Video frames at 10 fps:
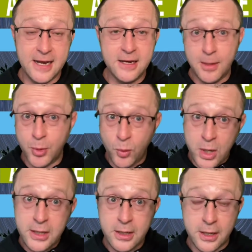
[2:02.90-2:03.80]
and number
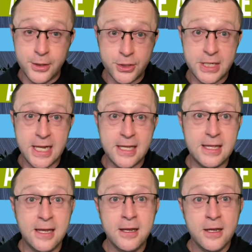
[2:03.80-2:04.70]
one, understand
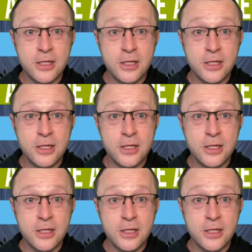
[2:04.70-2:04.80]
that